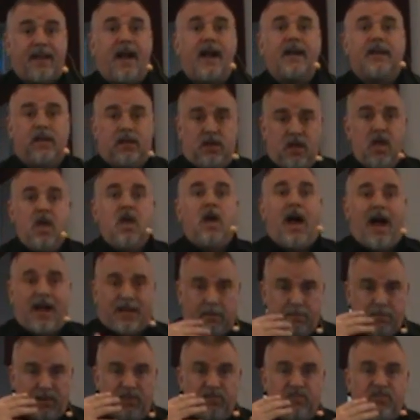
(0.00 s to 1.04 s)
I can, I
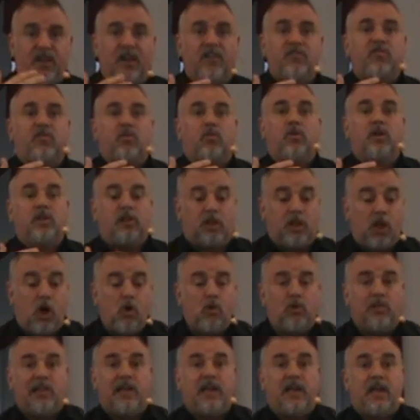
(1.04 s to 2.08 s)
can be gentle and
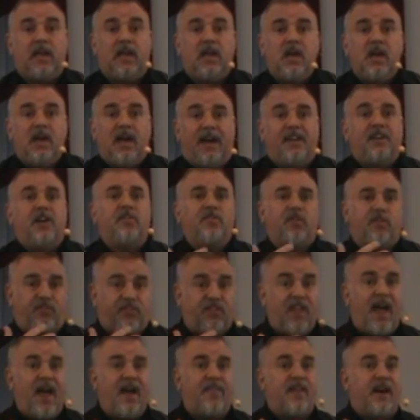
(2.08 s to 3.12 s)
lowly and
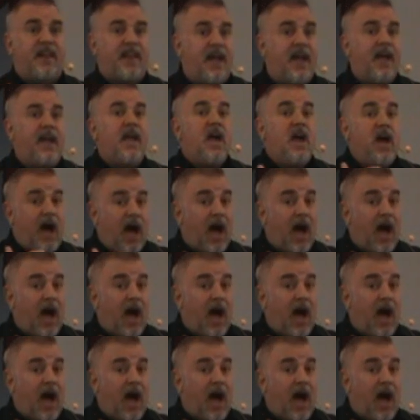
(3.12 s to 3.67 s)
understand that, hey,